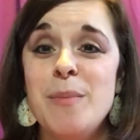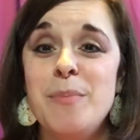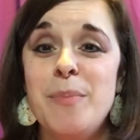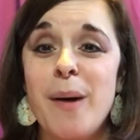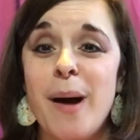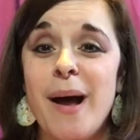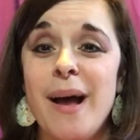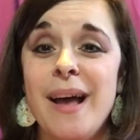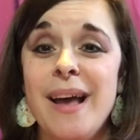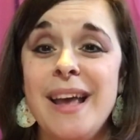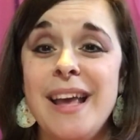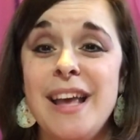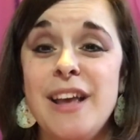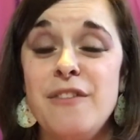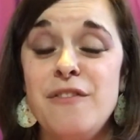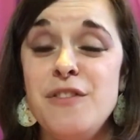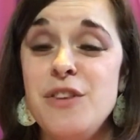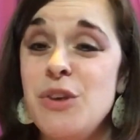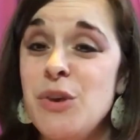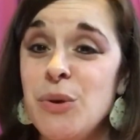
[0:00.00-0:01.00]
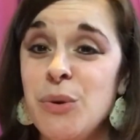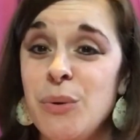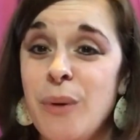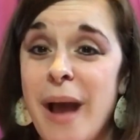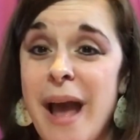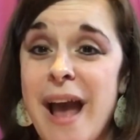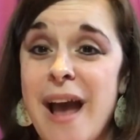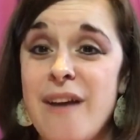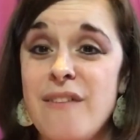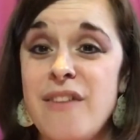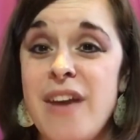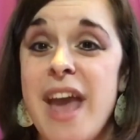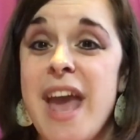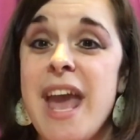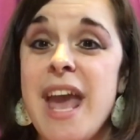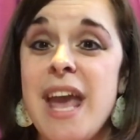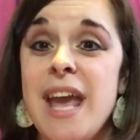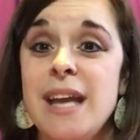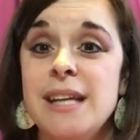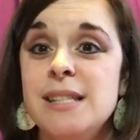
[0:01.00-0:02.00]
But if you have
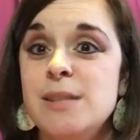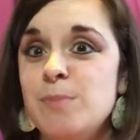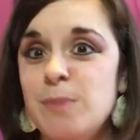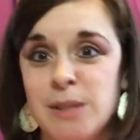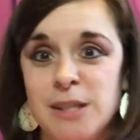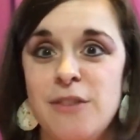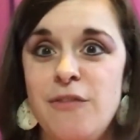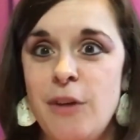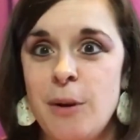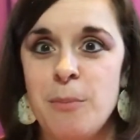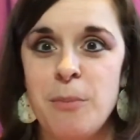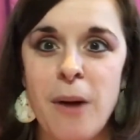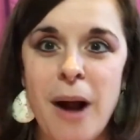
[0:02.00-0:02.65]
a specific